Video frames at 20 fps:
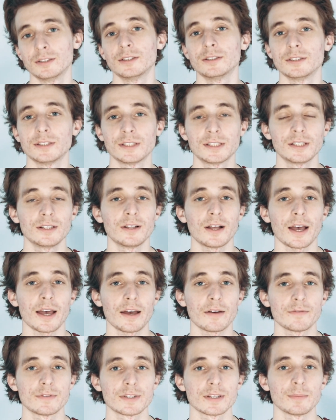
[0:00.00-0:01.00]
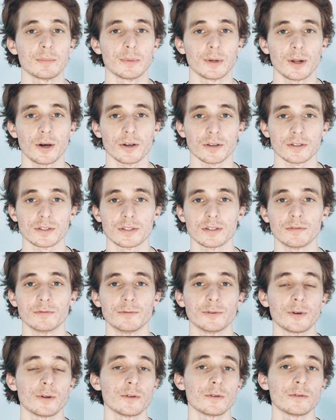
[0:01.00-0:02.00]
still have some loss
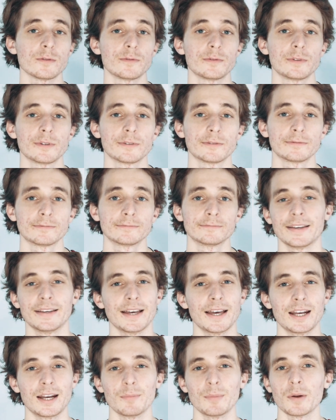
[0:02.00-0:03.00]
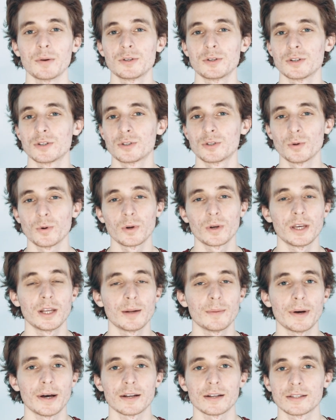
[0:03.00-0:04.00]
involved. And I'm not just talking
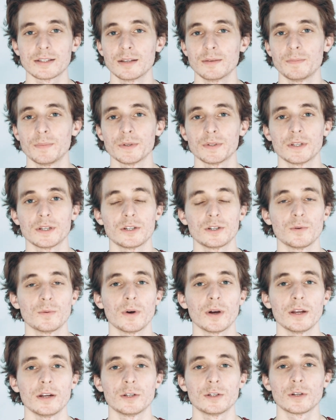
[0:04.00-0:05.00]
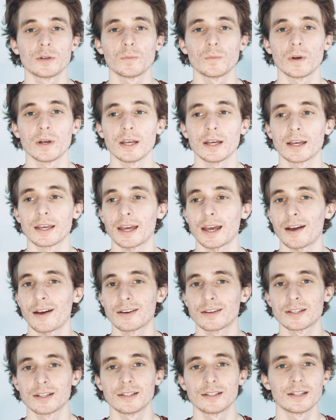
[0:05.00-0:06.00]
about a simple situation where a
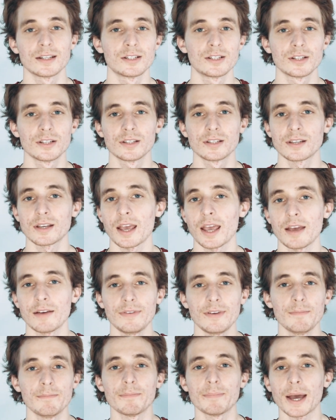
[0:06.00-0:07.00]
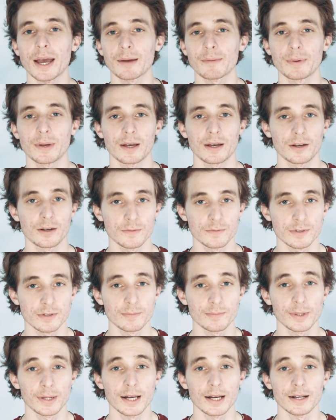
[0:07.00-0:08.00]
character ditches a heavy backpack of
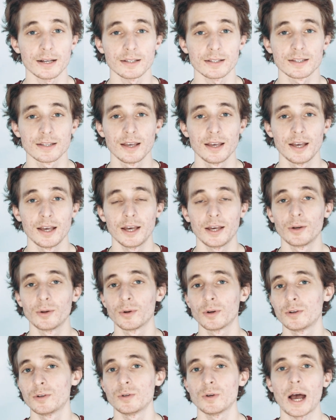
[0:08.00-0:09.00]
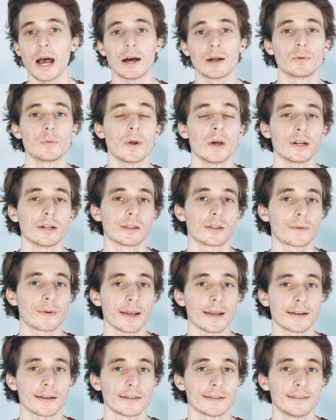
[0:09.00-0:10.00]
supplies in order to outrun a
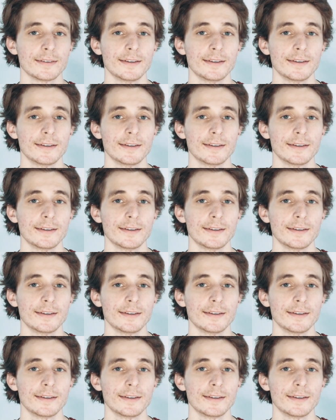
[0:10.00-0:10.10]
threat.